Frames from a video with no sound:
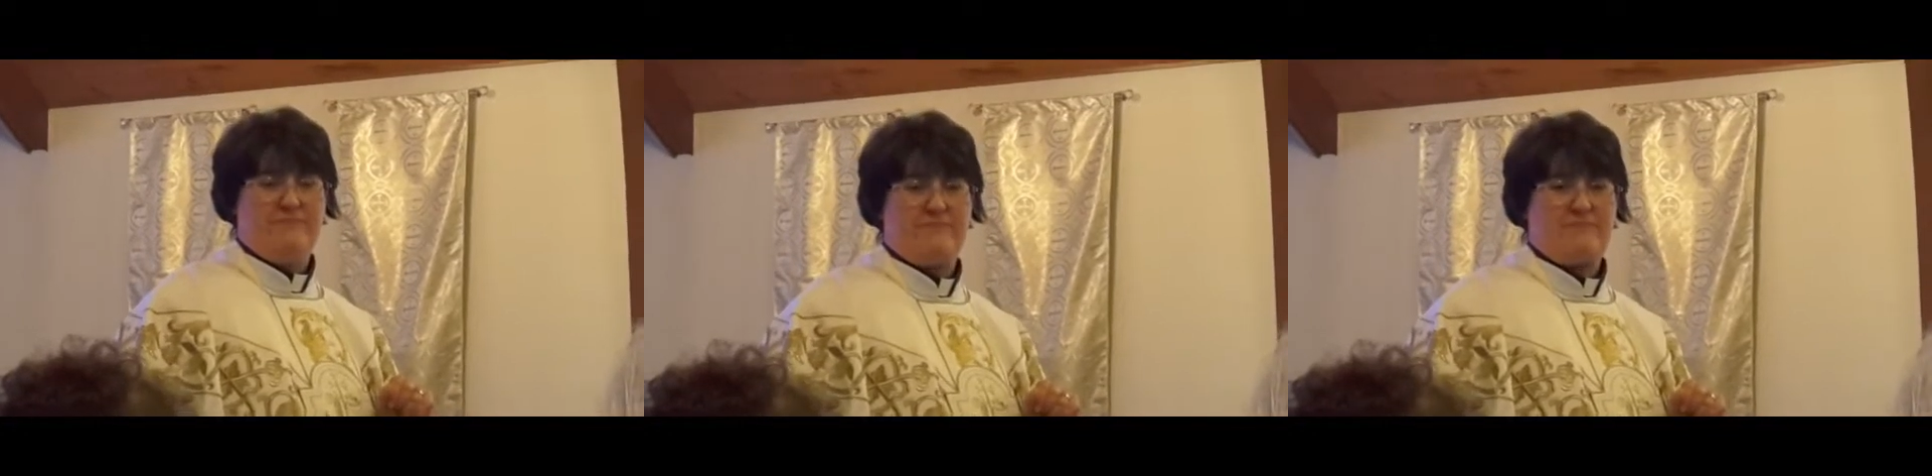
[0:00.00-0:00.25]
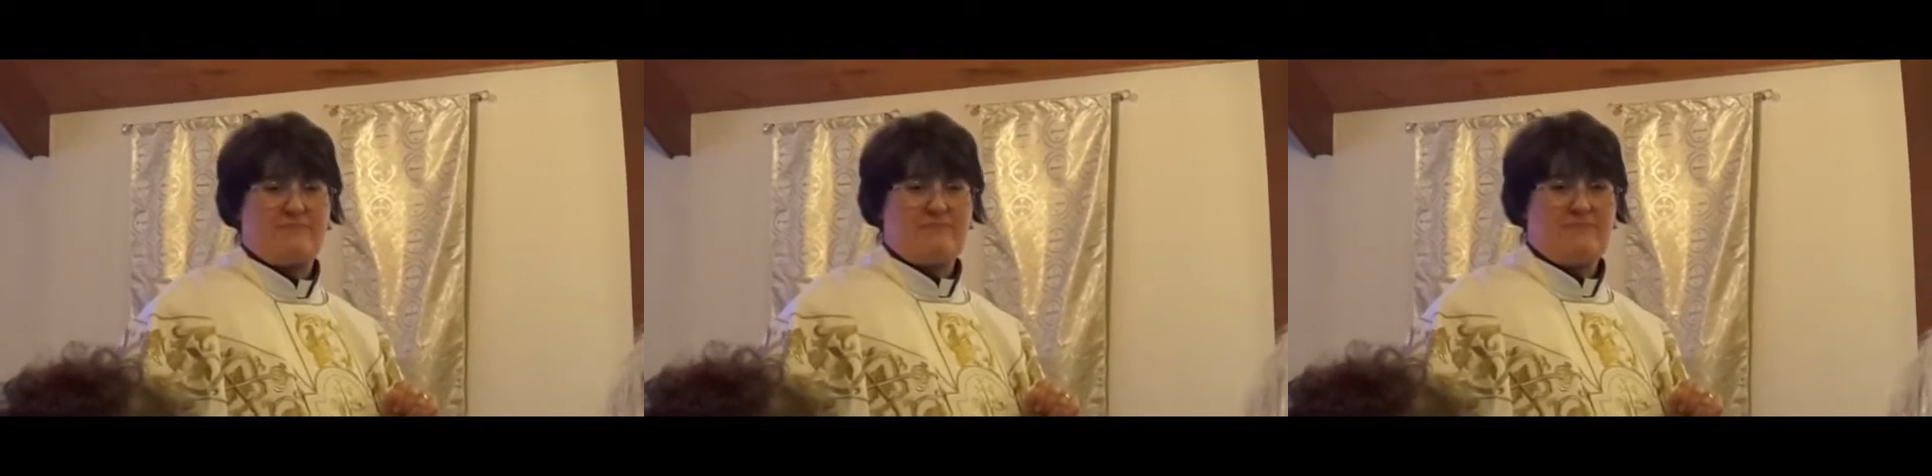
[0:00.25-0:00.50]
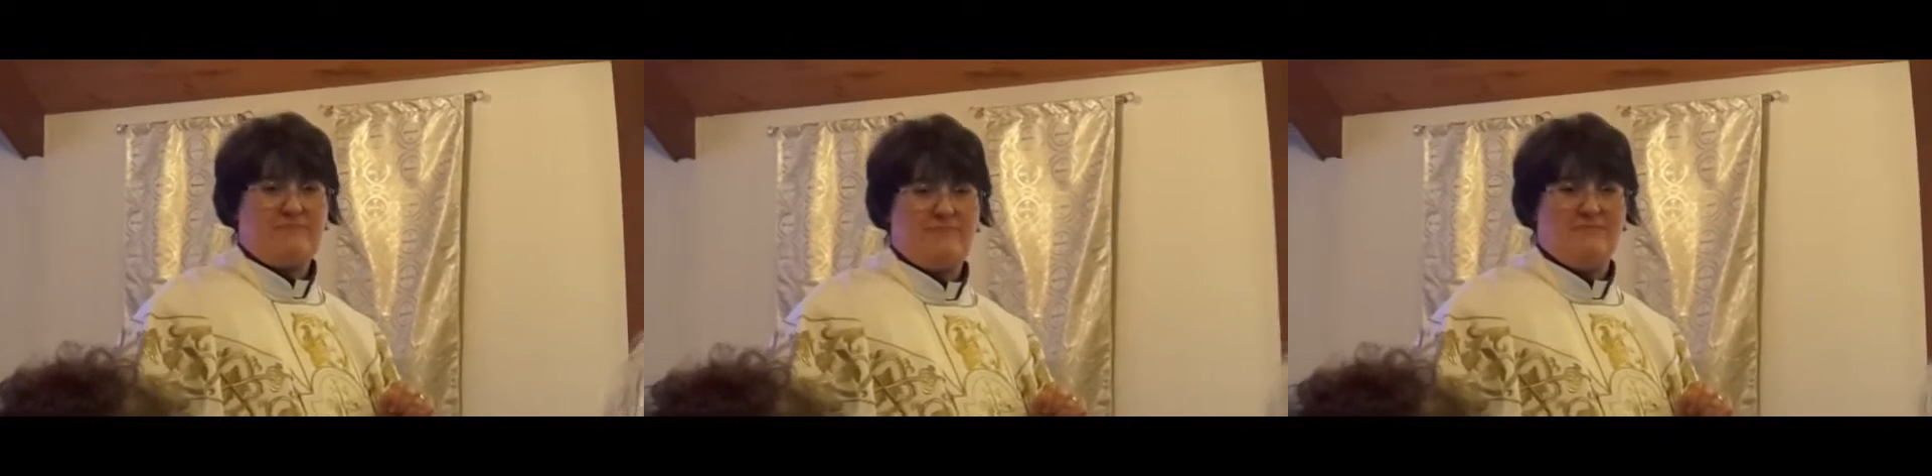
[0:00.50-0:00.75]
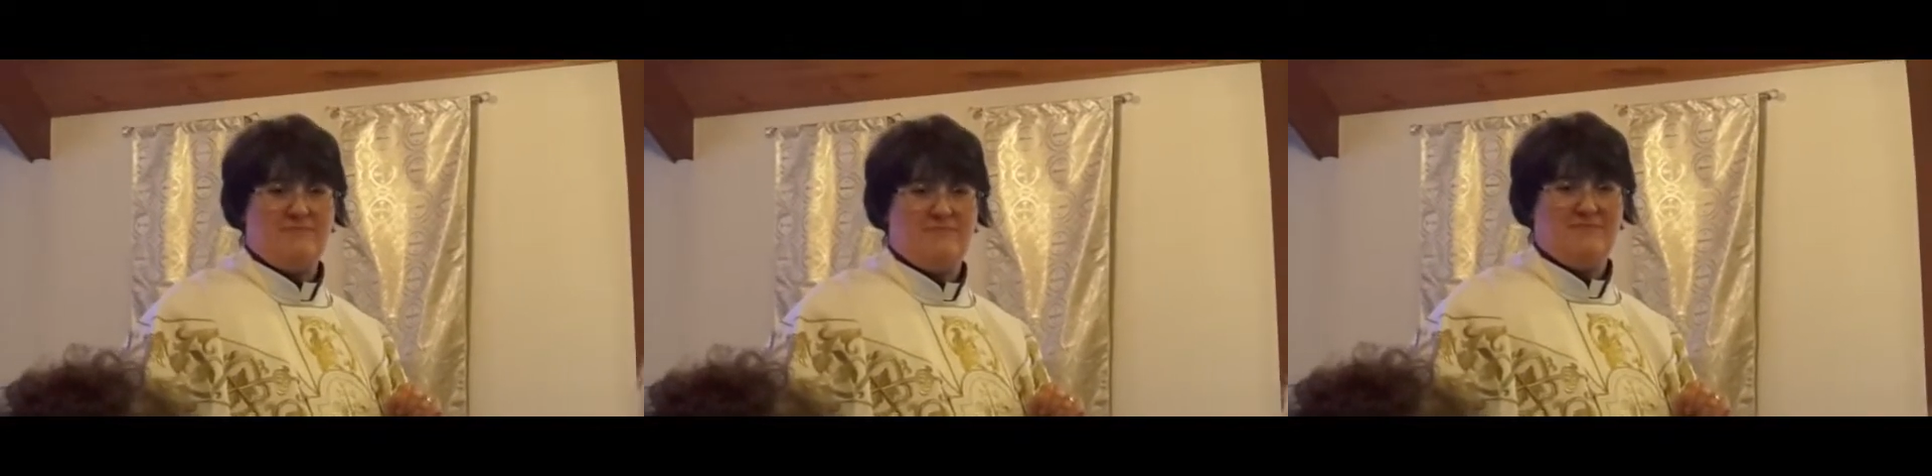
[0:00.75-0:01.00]

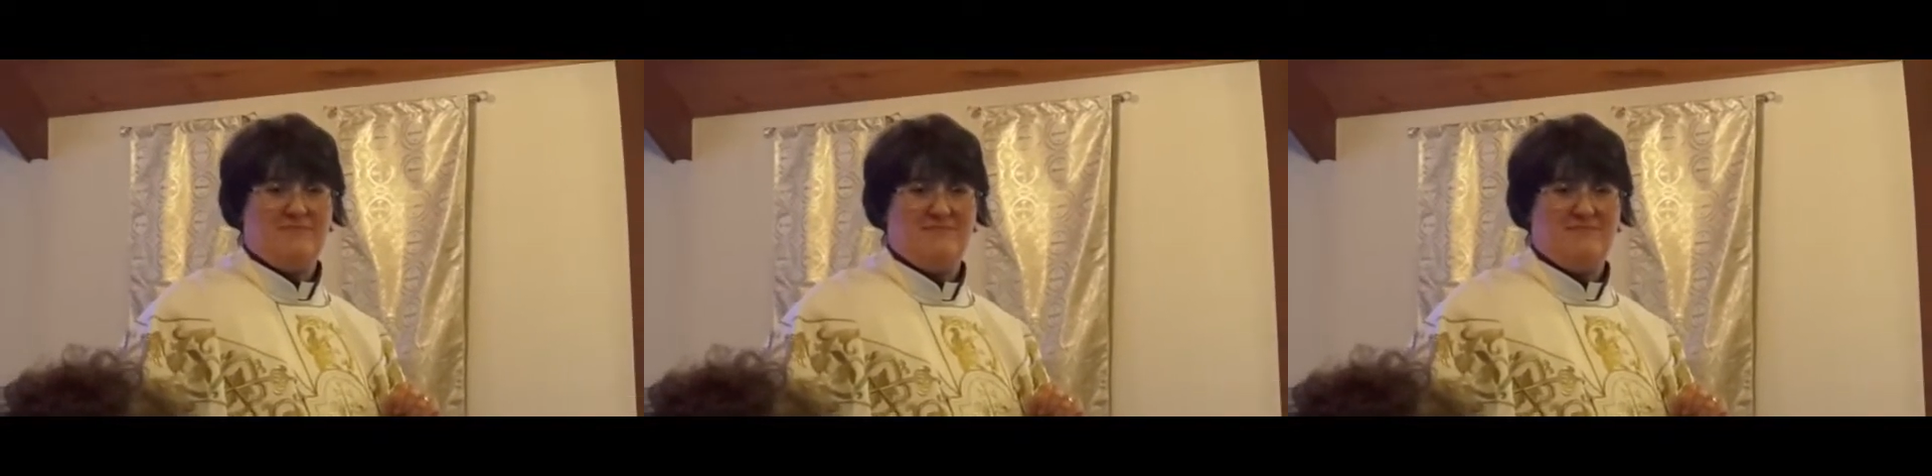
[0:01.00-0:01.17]
aghast